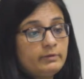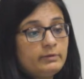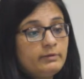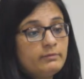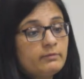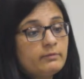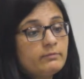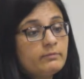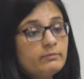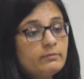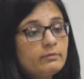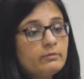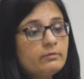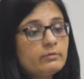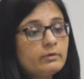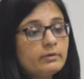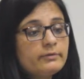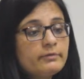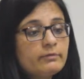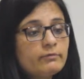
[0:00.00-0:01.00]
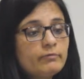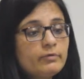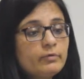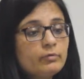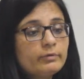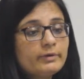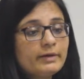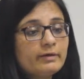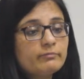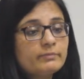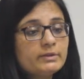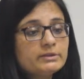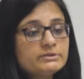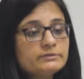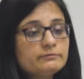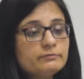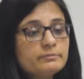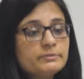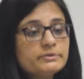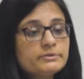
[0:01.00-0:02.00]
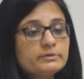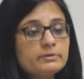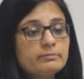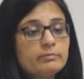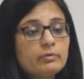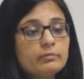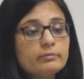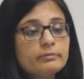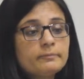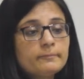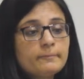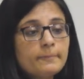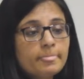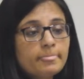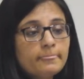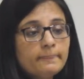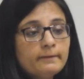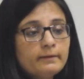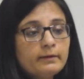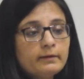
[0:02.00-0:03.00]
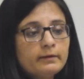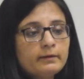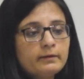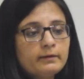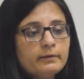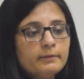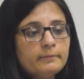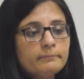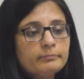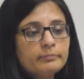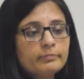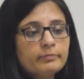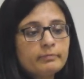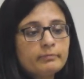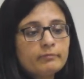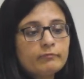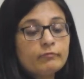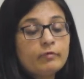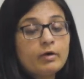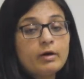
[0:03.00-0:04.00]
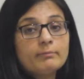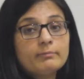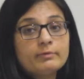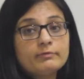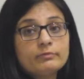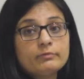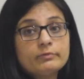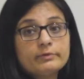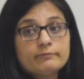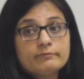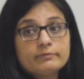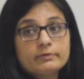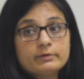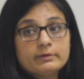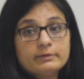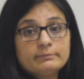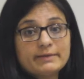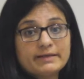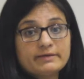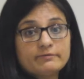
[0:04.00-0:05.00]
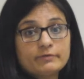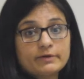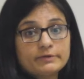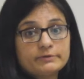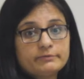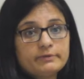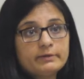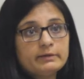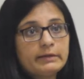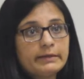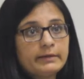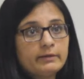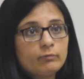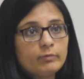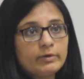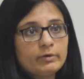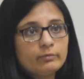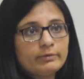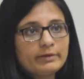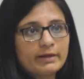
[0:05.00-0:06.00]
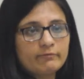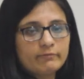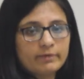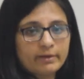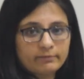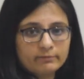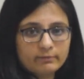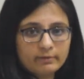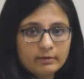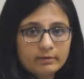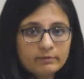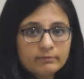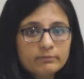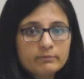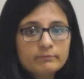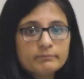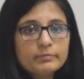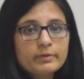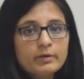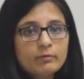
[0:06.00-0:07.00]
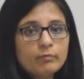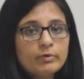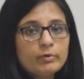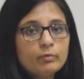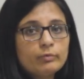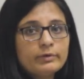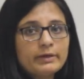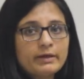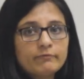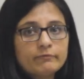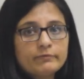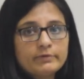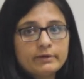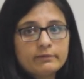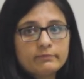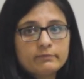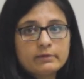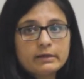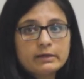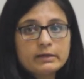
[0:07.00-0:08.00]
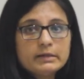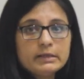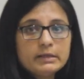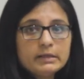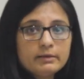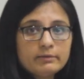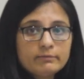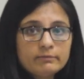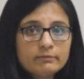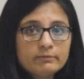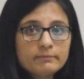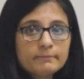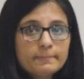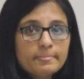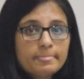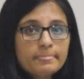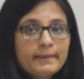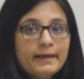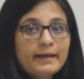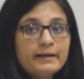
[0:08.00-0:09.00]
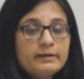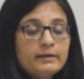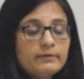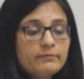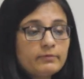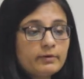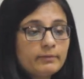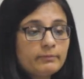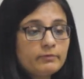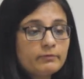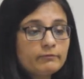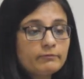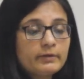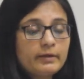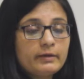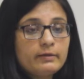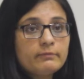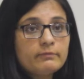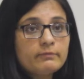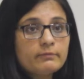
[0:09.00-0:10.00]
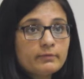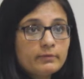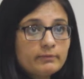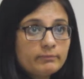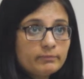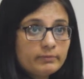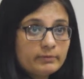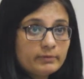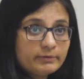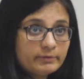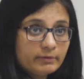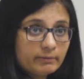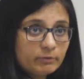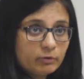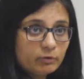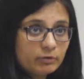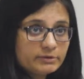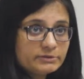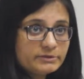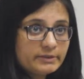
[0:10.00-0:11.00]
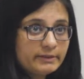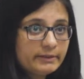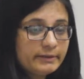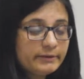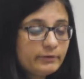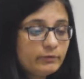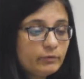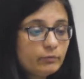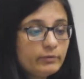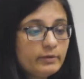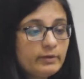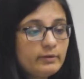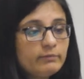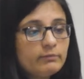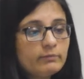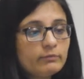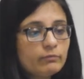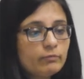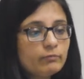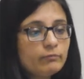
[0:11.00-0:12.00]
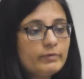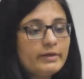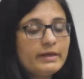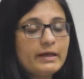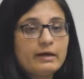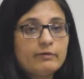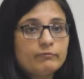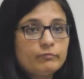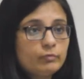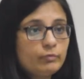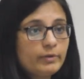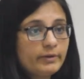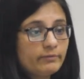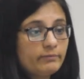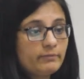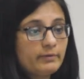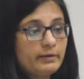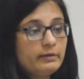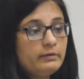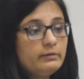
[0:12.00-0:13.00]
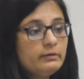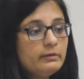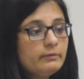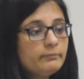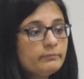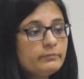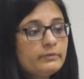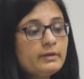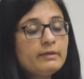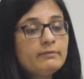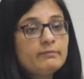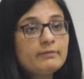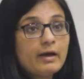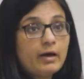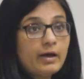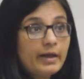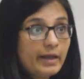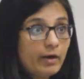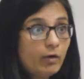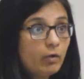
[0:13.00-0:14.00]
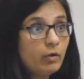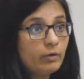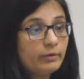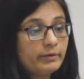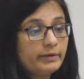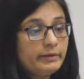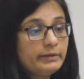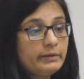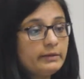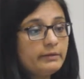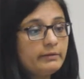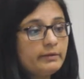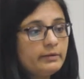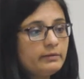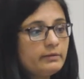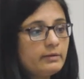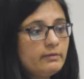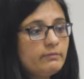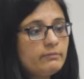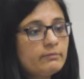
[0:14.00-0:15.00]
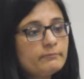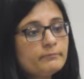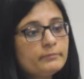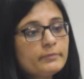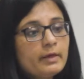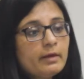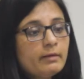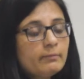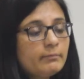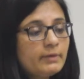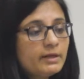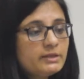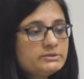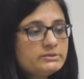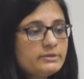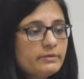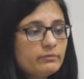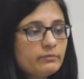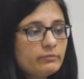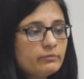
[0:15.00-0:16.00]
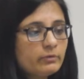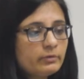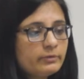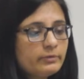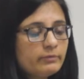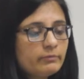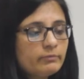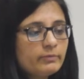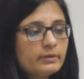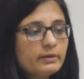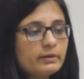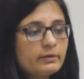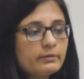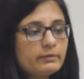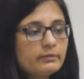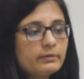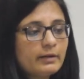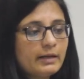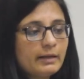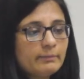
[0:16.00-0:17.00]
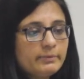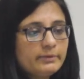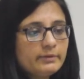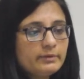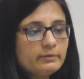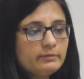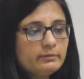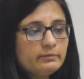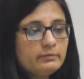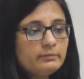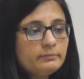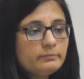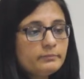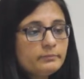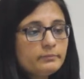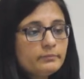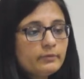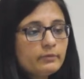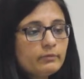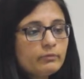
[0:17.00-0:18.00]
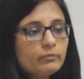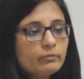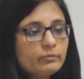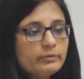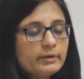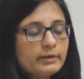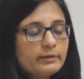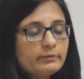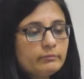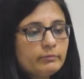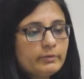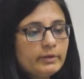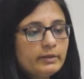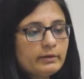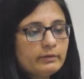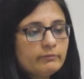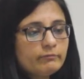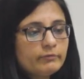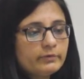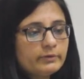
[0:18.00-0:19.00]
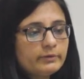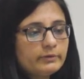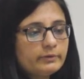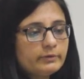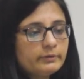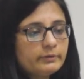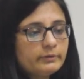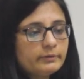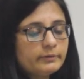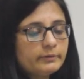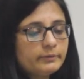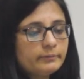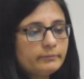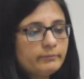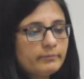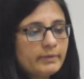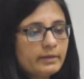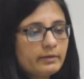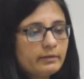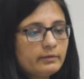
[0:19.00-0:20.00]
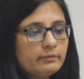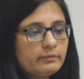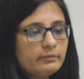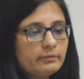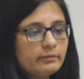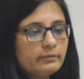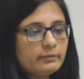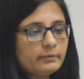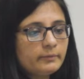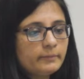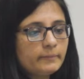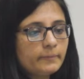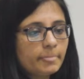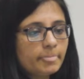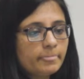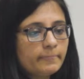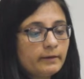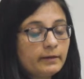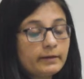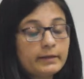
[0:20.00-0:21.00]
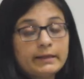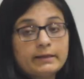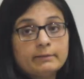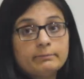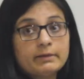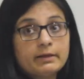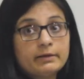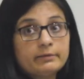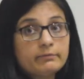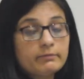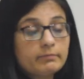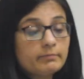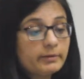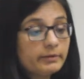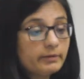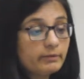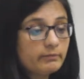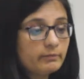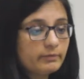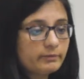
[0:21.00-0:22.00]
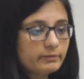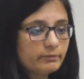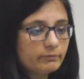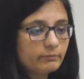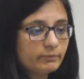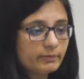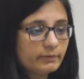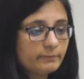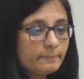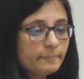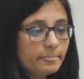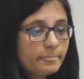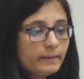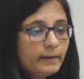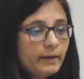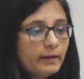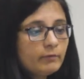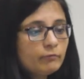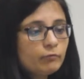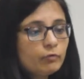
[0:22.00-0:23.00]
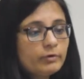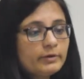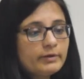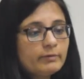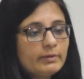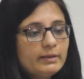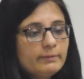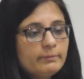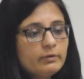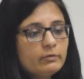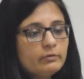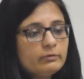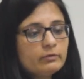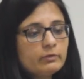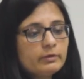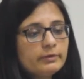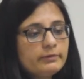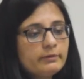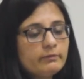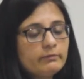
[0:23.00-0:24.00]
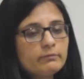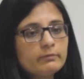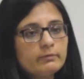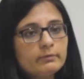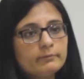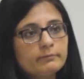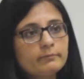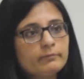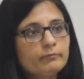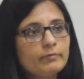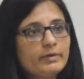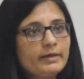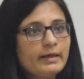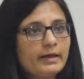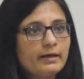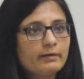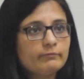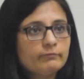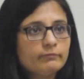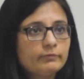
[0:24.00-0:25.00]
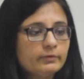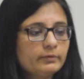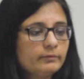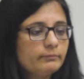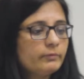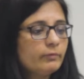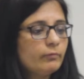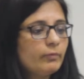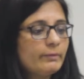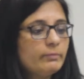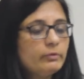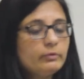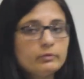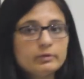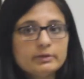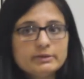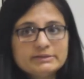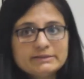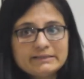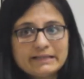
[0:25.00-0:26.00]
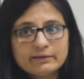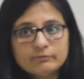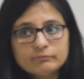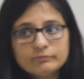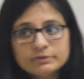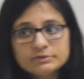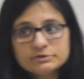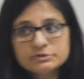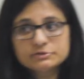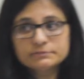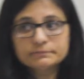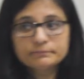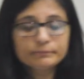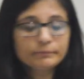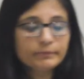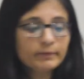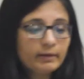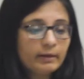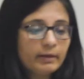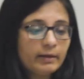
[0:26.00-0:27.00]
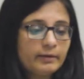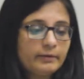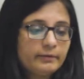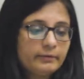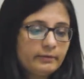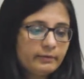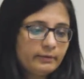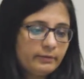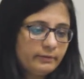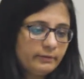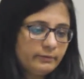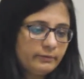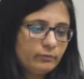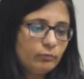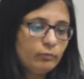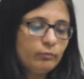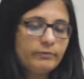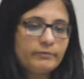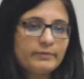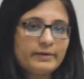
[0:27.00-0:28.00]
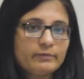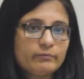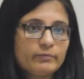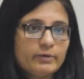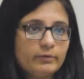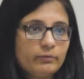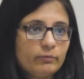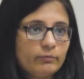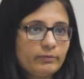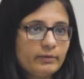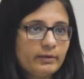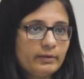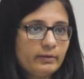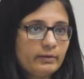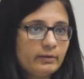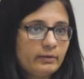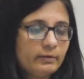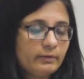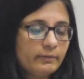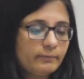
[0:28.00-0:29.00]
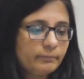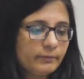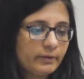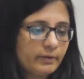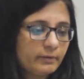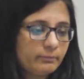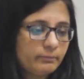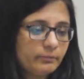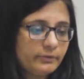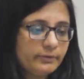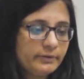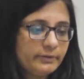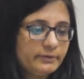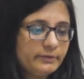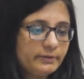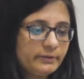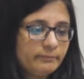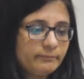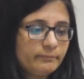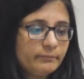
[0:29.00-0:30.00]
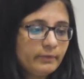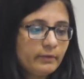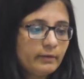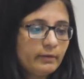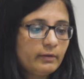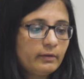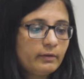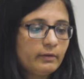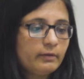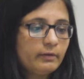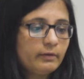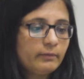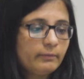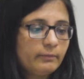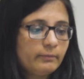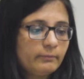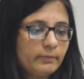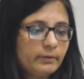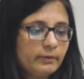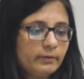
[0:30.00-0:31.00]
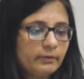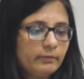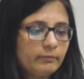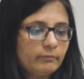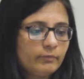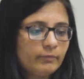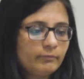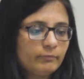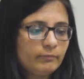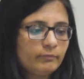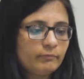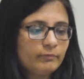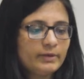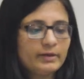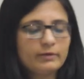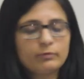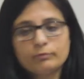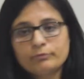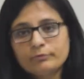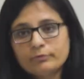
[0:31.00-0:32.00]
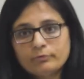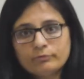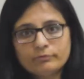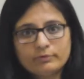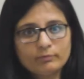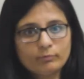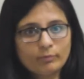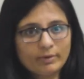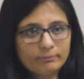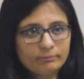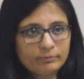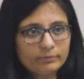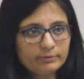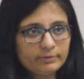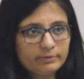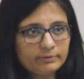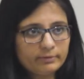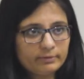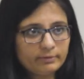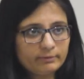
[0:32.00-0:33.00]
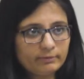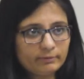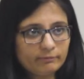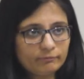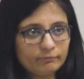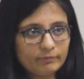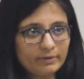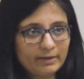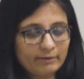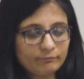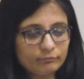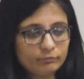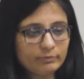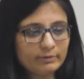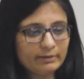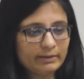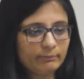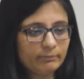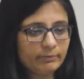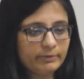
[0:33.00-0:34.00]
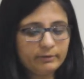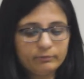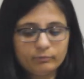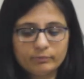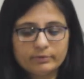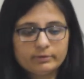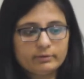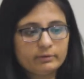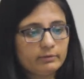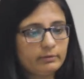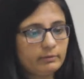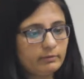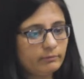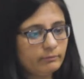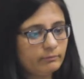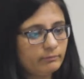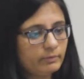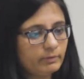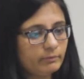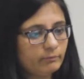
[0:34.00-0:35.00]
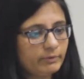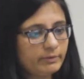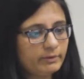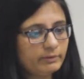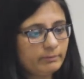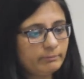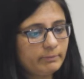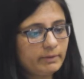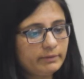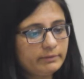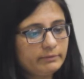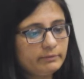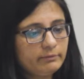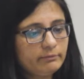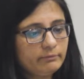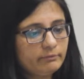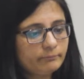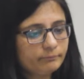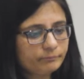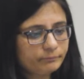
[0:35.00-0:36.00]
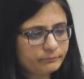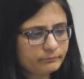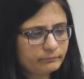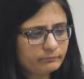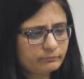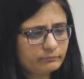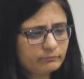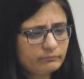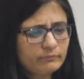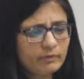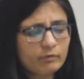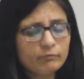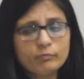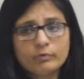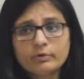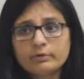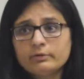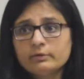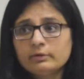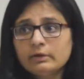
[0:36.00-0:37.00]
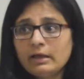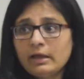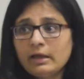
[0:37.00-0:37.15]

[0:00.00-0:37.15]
existing ontologies, we don't have much information about pharmaceutical manufacturing. Like we don't have assays, we don't have test techniques, and these types of things, the terminology related to these. So we have to extend these or integrate these, merge these ontologies with our application, so that we can further make it, can apply to semantic search as well. For developing ontologies, we have a web ontology language, and the tools that we are using are Protege. We are also using web Protege if we have to collaborate with other partners. For